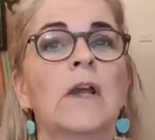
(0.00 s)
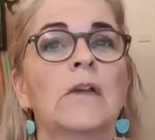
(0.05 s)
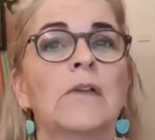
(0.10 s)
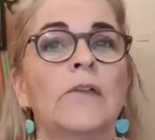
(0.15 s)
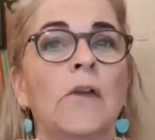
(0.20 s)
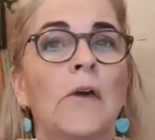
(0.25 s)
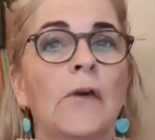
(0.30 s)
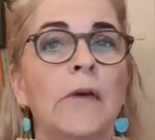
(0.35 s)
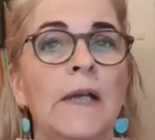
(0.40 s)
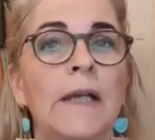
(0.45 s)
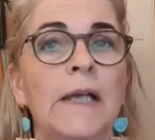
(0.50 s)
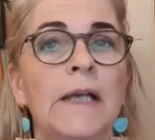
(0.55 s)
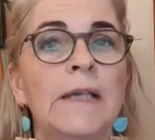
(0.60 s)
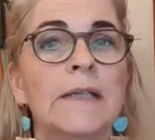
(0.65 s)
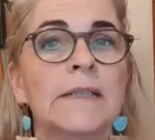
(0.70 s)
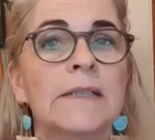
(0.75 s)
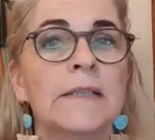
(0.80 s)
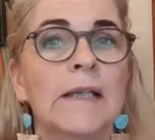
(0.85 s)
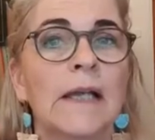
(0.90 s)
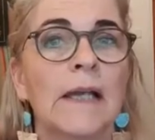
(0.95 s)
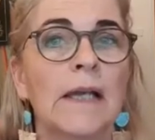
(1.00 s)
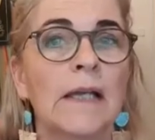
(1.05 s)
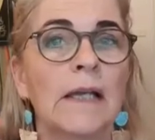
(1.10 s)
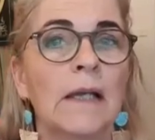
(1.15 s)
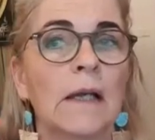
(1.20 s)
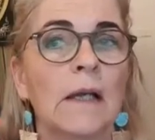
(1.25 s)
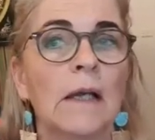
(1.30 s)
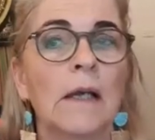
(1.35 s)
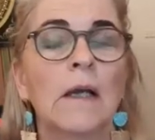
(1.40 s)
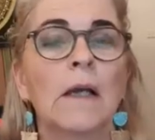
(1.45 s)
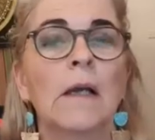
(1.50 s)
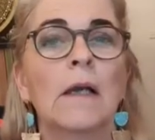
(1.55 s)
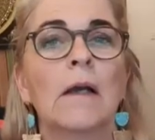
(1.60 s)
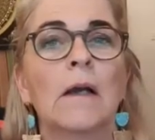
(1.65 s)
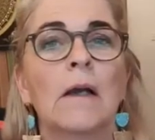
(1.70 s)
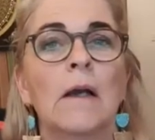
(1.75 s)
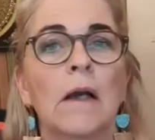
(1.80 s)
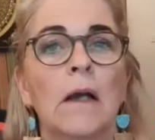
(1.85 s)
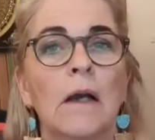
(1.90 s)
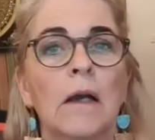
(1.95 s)
So he's saying
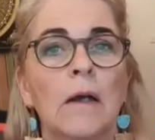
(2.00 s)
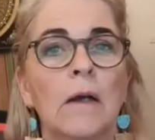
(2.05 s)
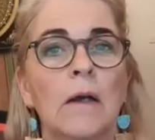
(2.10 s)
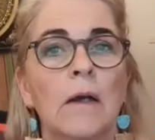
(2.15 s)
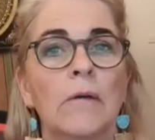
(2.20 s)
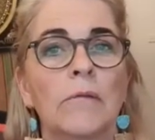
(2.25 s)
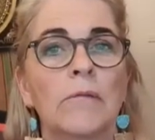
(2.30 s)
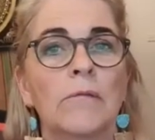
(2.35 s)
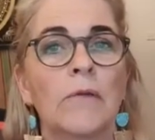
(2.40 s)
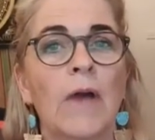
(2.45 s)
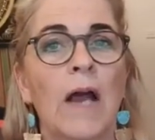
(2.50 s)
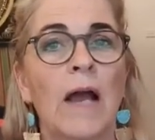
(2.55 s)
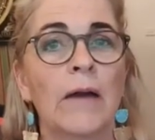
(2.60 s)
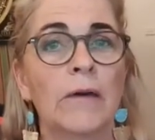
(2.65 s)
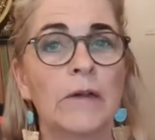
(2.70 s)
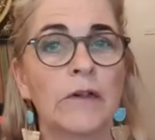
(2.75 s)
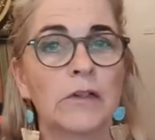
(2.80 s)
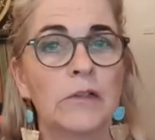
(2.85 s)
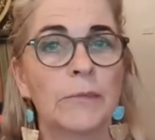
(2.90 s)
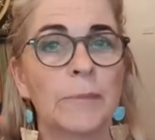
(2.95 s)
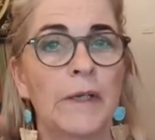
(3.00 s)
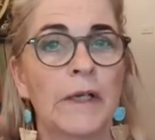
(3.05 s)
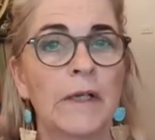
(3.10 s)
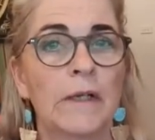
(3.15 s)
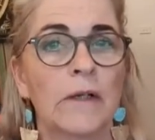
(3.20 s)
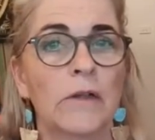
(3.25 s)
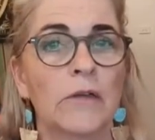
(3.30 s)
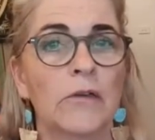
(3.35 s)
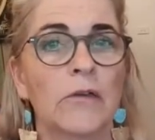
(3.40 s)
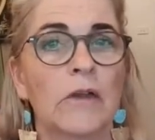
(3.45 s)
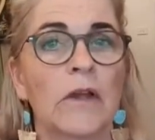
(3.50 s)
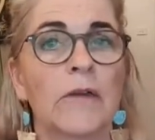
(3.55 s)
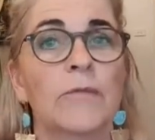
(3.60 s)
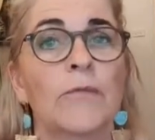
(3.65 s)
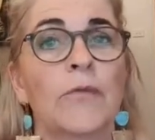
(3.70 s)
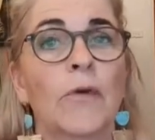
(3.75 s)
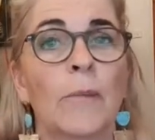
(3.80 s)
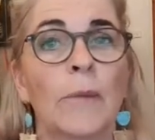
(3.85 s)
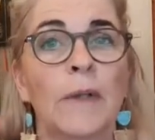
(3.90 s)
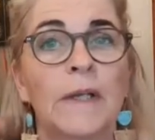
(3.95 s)
our experience
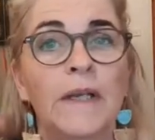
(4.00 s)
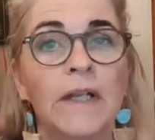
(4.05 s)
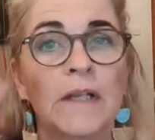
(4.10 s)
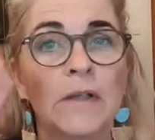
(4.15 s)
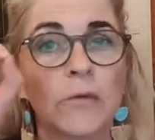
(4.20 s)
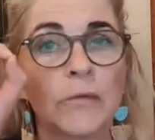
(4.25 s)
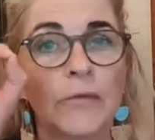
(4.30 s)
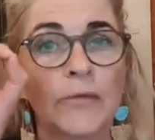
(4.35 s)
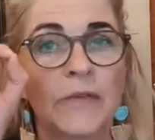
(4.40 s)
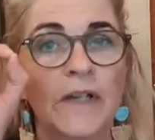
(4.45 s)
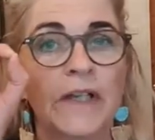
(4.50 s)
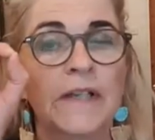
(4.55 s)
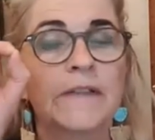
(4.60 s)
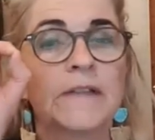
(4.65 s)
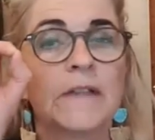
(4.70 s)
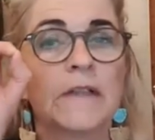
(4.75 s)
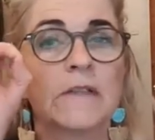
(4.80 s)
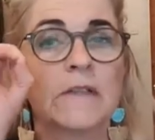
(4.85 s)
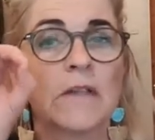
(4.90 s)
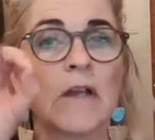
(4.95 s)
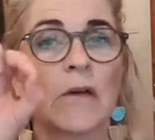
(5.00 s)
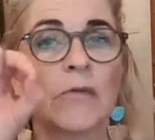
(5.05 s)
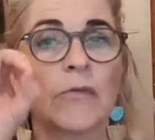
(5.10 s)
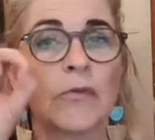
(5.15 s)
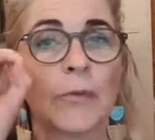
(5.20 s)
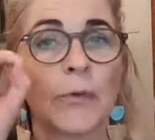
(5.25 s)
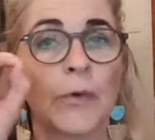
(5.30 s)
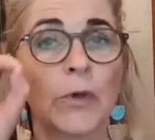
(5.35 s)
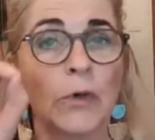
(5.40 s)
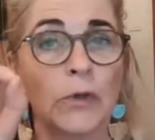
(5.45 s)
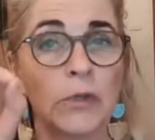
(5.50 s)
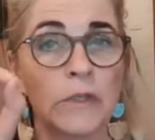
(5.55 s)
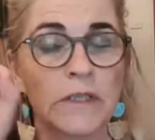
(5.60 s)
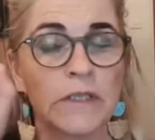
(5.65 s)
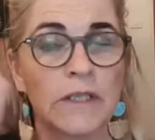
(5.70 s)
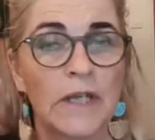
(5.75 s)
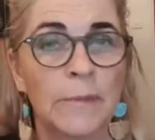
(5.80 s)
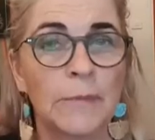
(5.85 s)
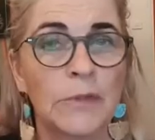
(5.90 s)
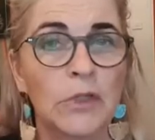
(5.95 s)
from a little fetus, like from
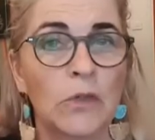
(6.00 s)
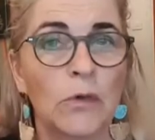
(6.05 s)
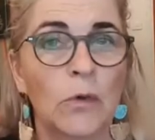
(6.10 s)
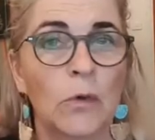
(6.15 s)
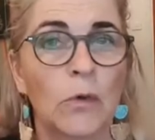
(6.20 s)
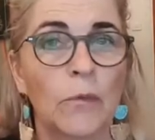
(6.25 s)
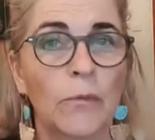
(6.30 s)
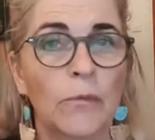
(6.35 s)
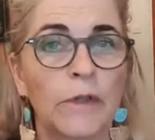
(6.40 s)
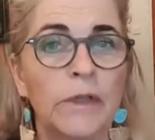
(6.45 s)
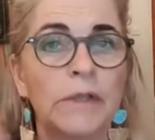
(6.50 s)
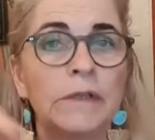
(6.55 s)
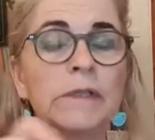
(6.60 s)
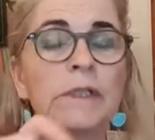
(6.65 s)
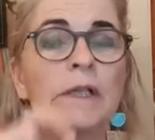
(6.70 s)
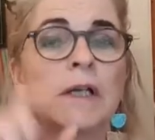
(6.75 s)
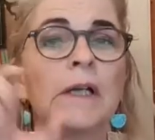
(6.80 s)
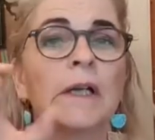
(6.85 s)
conception onward,